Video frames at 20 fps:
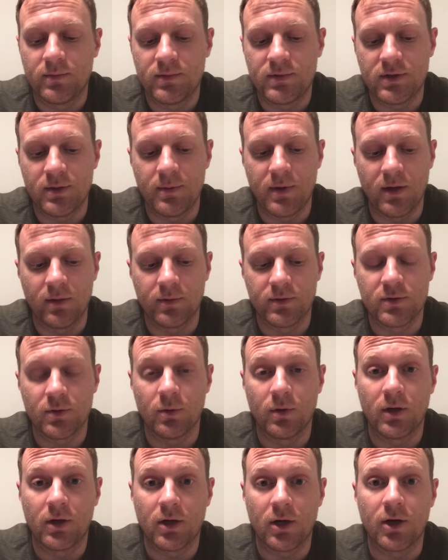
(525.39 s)
to be able to
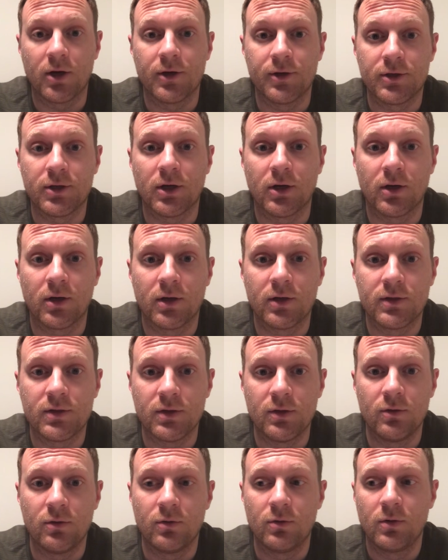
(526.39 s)
encourage her
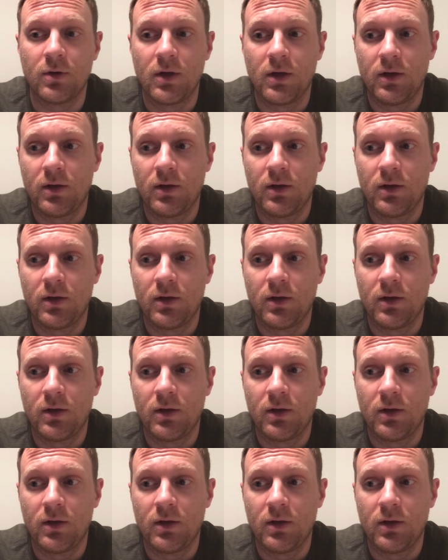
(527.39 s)
to